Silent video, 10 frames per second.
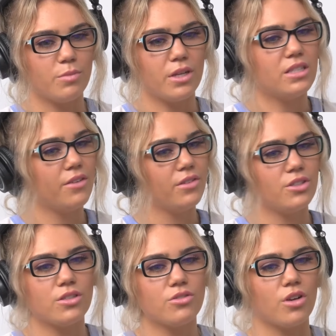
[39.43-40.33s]
But I definitely
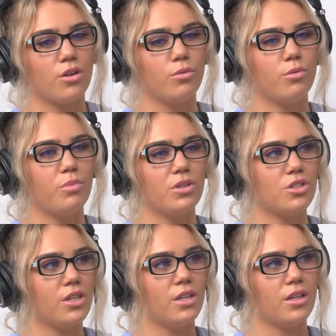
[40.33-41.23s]
just struggled with
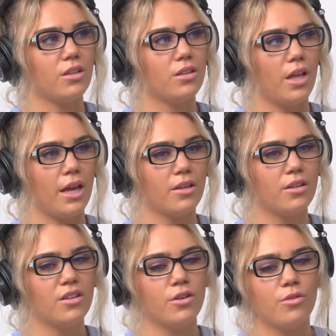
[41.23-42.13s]
binge eating, like
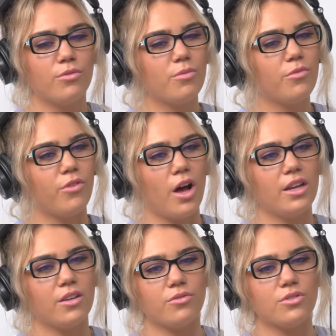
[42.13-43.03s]
from
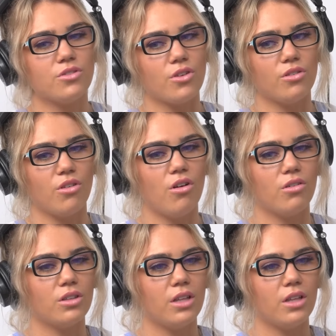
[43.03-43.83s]
fighting for so long.